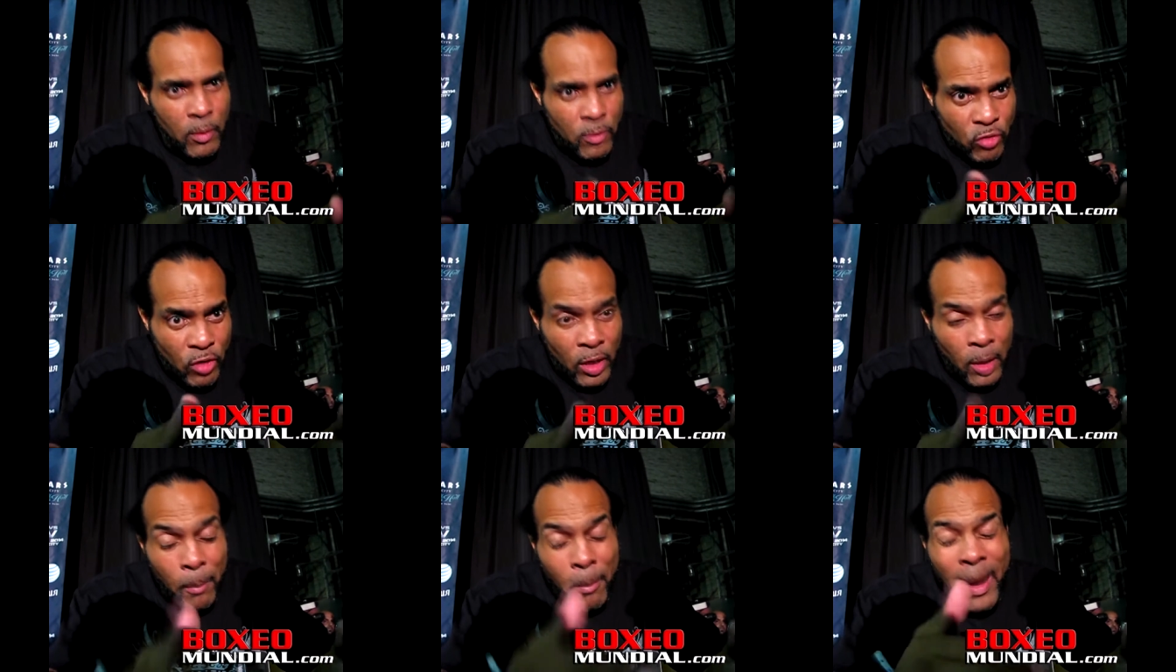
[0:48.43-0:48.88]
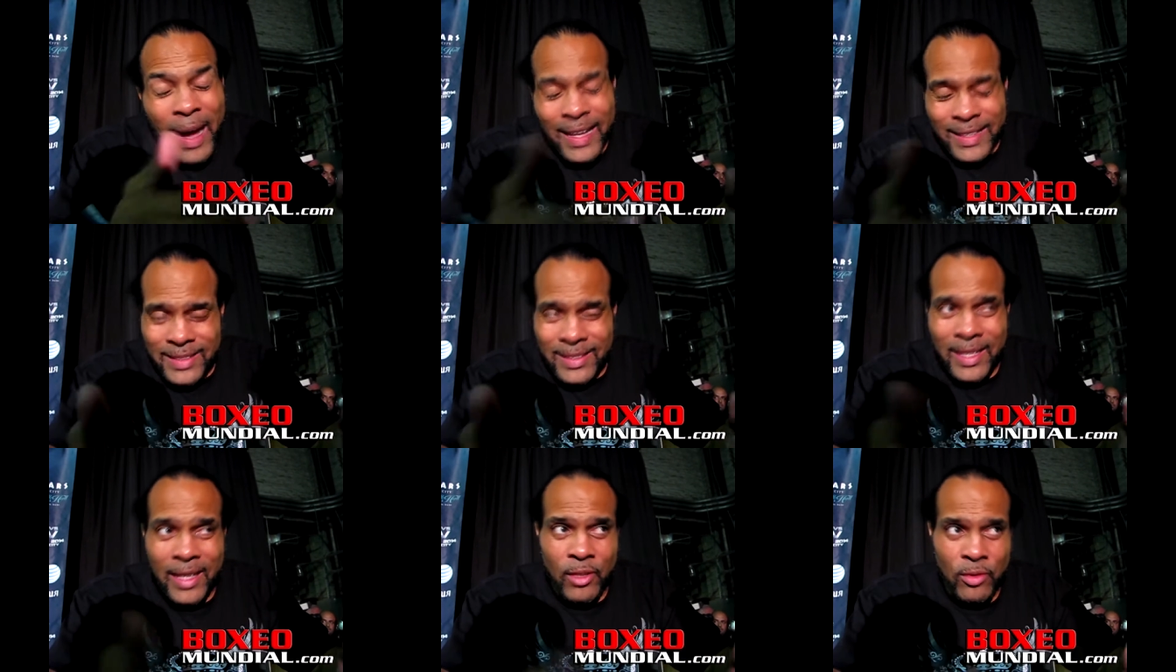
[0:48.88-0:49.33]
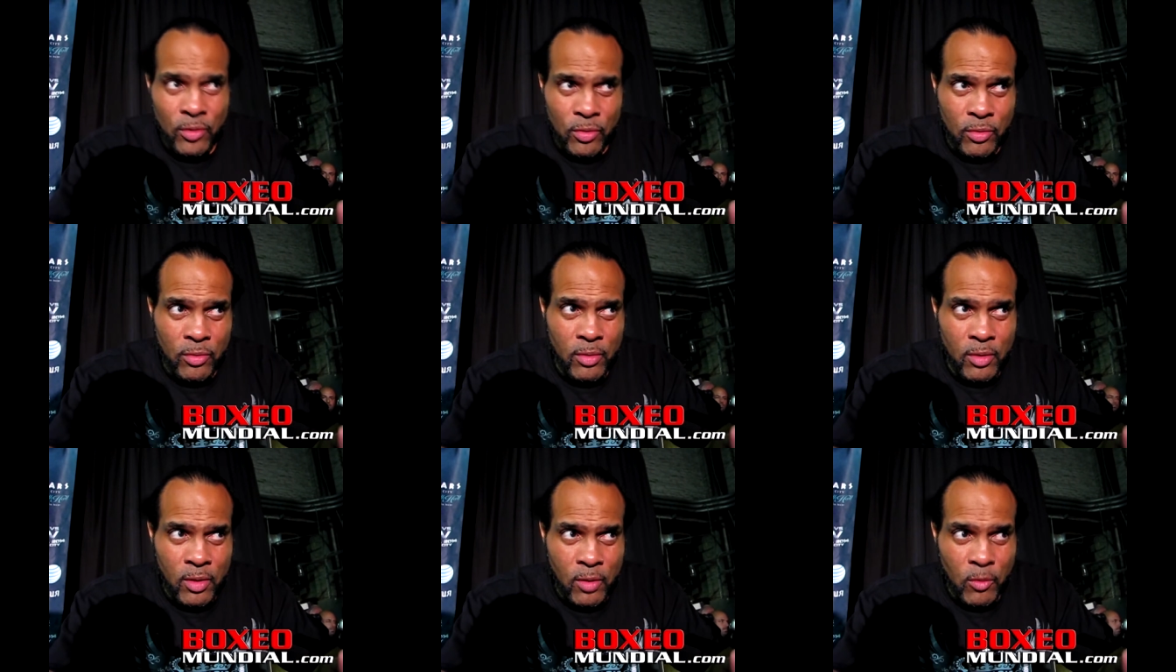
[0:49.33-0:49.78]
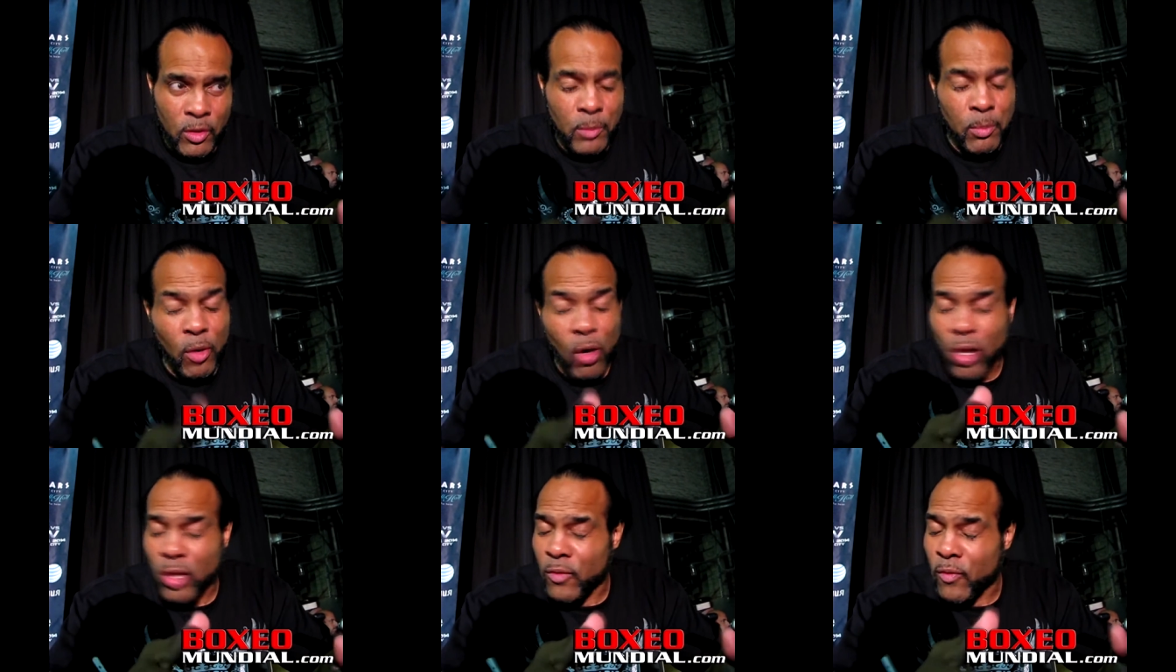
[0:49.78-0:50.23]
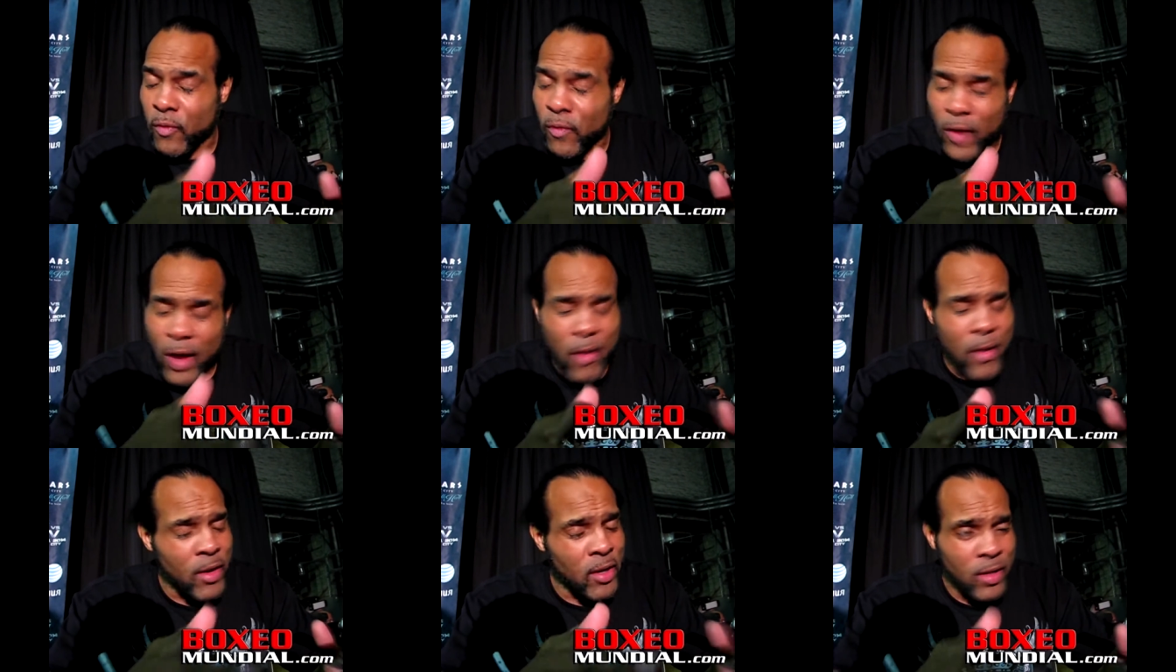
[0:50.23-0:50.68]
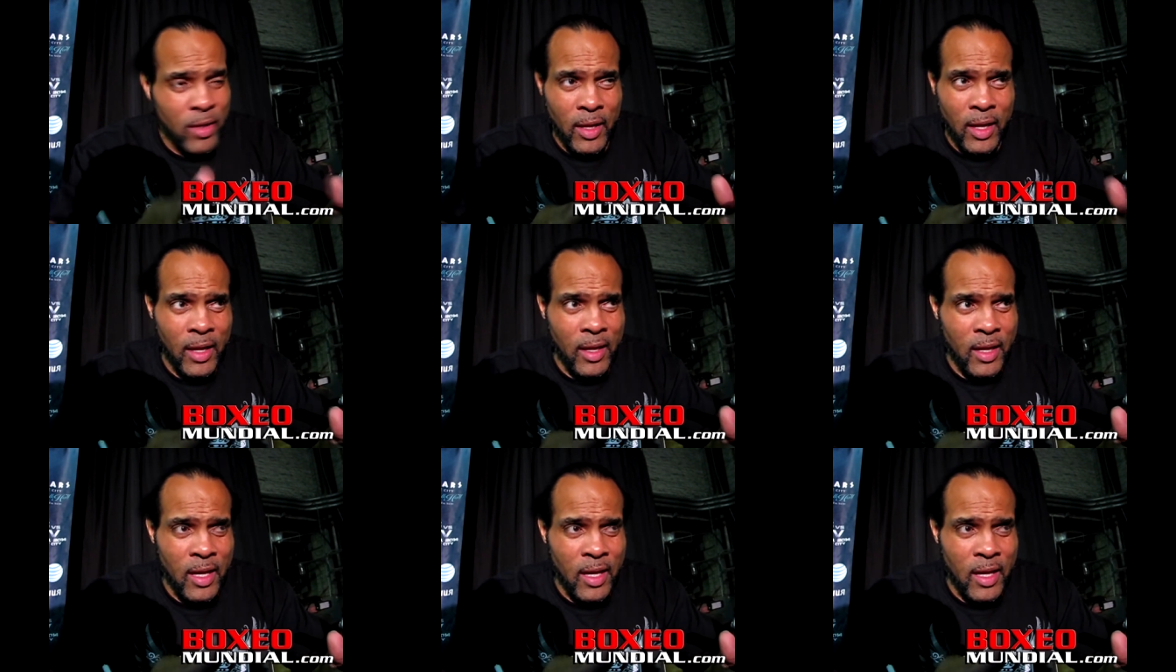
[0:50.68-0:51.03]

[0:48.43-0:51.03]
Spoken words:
trying to pot shot you. Because Bernard's very good at it.